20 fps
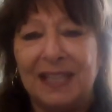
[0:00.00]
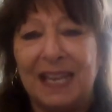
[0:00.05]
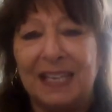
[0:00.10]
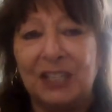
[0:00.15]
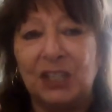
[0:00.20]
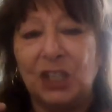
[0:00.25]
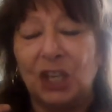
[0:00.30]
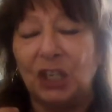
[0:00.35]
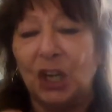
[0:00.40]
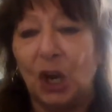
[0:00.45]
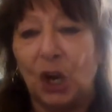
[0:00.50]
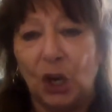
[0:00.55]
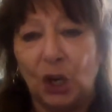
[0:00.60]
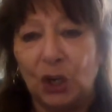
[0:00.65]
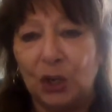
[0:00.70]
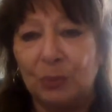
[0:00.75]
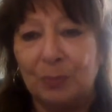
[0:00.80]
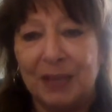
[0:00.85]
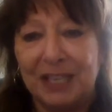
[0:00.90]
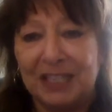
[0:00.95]
that it's going to
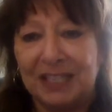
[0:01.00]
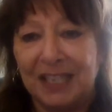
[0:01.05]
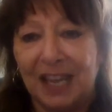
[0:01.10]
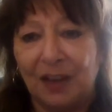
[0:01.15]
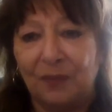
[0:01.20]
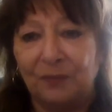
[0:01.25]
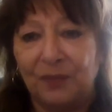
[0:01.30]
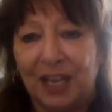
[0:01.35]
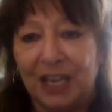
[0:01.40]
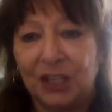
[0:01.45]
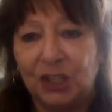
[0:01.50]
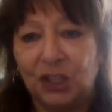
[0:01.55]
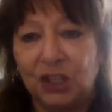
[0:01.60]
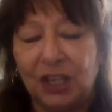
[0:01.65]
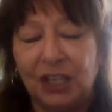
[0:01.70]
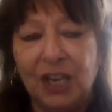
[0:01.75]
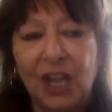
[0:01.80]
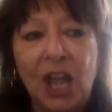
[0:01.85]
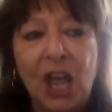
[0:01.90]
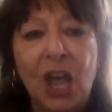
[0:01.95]
earn me
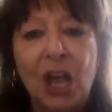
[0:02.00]
salvation.